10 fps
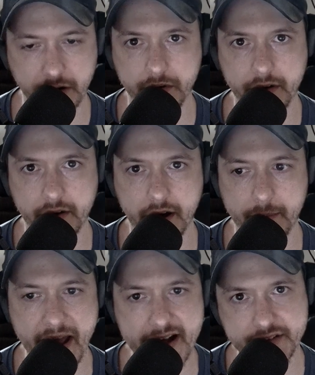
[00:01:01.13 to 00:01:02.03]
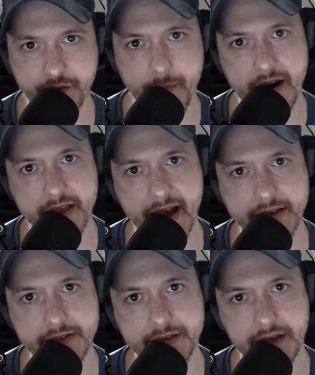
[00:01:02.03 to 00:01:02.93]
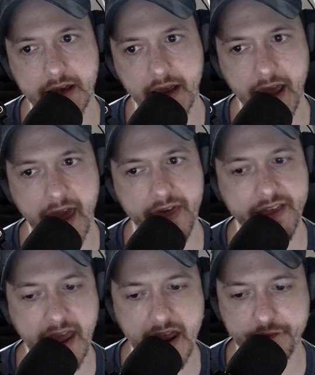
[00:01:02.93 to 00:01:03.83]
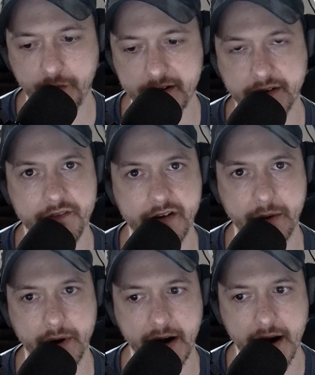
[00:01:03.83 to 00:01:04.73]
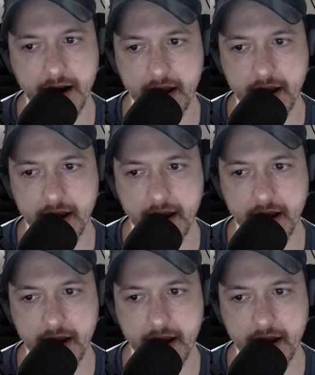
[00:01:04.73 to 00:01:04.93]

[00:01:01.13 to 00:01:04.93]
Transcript: You know, a massive amount of debts, and they can't afford to live anywhere.